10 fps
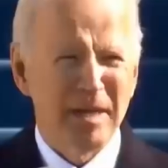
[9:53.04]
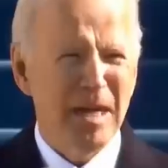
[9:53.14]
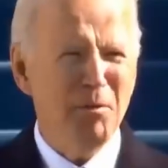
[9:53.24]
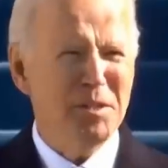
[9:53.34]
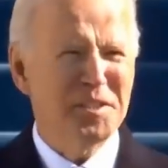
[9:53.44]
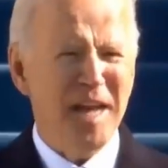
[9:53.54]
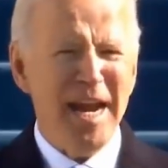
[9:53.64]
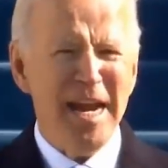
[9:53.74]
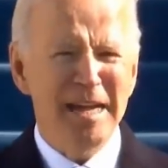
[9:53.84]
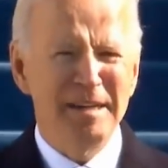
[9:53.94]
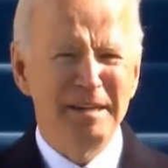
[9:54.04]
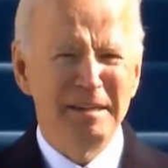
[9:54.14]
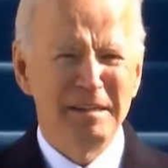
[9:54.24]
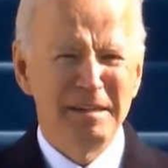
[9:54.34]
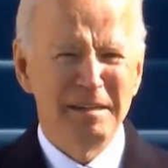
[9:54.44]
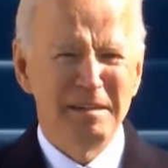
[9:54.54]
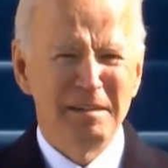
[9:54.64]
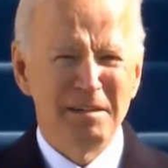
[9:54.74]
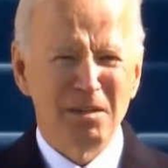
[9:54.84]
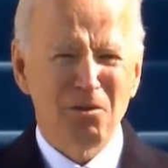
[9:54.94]
Here we stand,
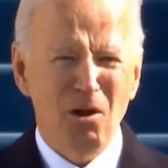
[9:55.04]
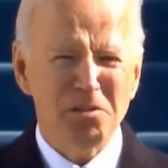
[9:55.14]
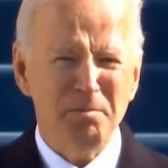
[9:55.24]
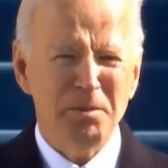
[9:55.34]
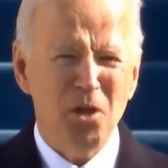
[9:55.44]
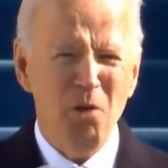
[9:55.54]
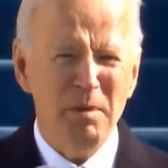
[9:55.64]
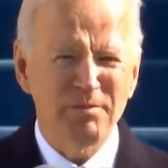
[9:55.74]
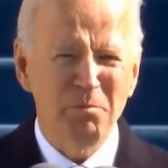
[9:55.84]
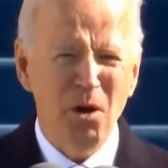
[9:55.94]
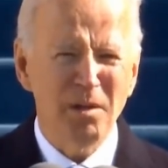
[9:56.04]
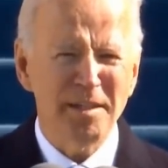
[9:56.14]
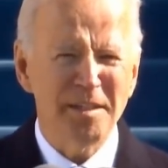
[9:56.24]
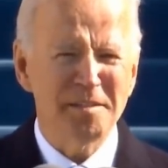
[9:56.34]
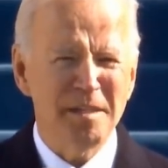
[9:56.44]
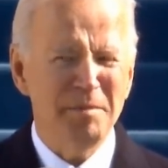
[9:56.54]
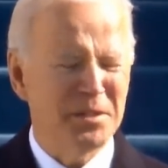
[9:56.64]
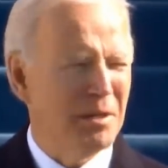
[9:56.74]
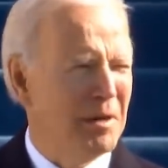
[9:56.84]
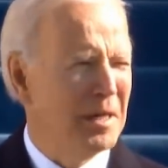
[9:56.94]
across the Potomac from Arlington
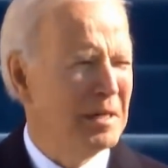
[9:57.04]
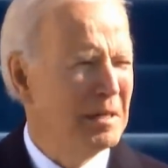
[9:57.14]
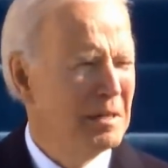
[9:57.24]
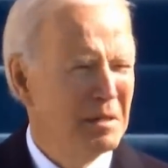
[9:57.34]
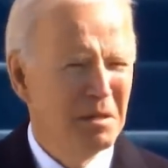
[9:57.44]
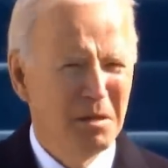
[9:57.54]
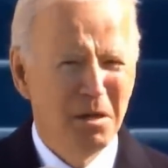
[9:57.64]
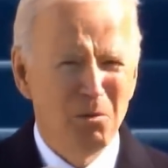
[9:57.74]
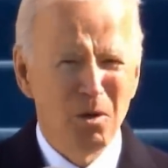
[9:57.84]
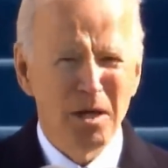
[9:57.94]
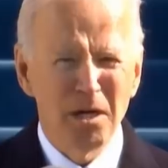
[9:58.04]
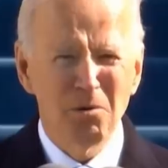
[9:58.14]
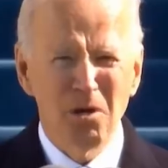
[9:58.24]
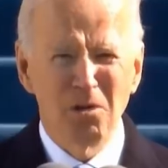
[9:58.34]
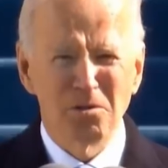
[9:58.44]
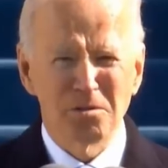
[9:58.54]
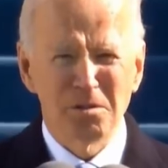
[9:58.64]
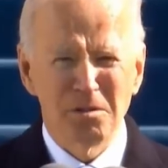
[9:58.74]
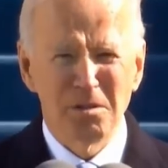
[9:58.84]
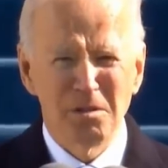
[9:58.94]
Cemetery, where heroes
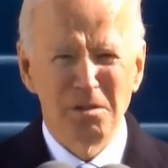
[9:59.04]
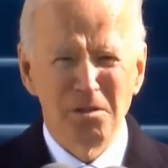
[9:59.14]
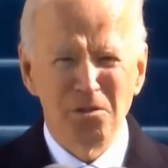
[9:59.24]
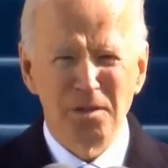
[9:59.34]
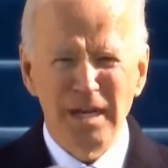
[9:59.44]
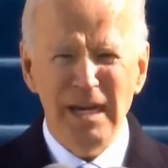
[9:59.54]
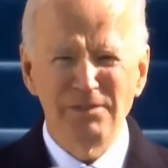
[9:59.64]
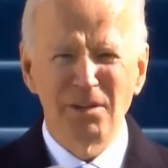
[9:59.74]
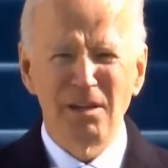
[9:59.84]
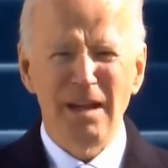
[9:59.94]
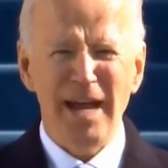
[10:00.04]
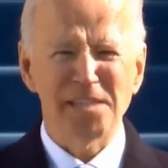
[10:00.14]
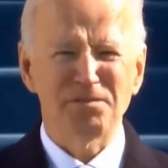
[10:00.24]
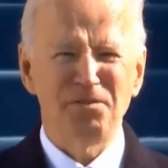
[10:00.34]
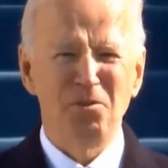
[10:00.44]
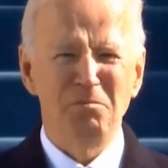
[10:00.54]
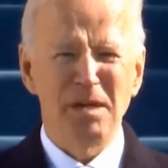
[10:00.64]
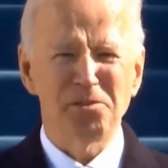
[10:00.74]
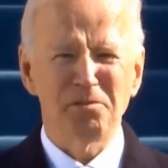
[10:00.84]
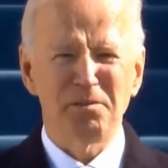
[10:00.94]
who gave the last full
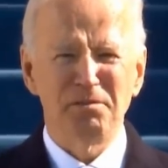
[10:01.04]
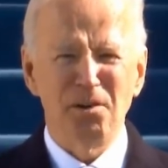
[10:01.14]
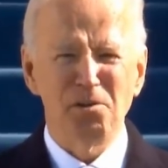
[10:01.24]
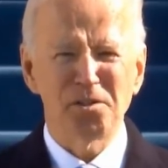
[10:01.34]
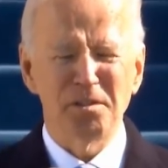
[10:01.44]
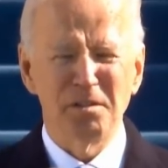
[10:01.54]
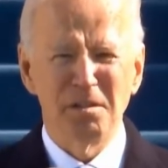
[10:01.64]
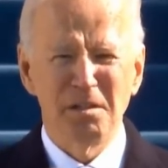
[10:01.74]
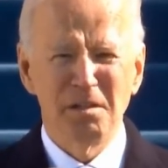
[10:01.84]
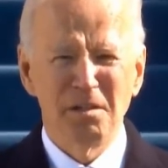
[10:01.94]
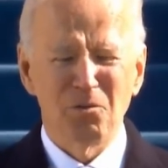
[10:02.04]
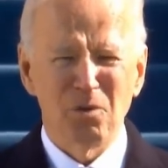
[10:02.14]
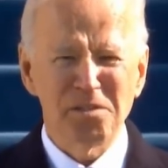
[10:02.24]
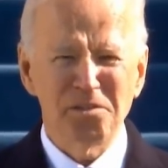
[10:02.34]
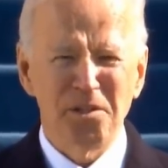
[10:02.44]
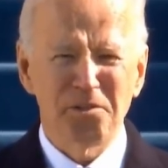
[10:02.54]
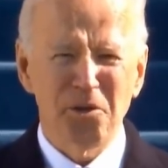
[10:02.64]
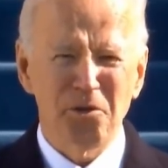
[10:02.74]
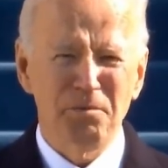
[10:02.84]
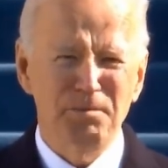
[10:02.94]
measure of devotion, rest in eternal